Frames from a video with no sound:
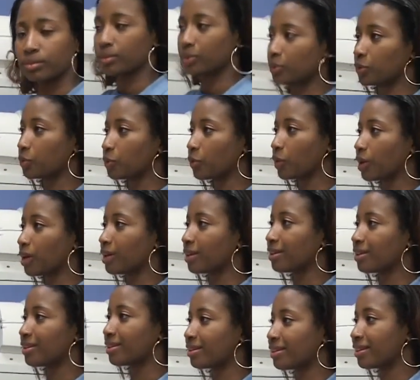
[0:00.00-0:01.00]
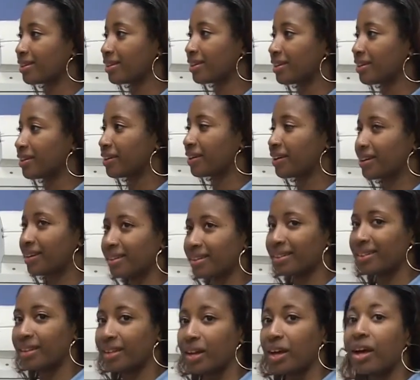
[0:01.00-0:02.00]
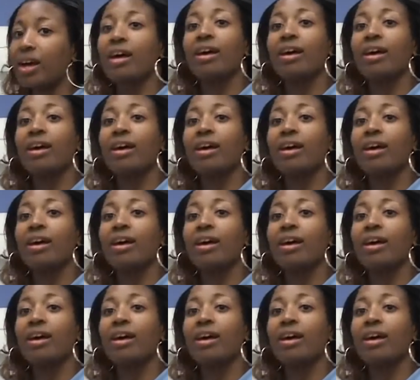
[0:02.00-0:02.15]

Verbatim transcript: Okay, state your name and.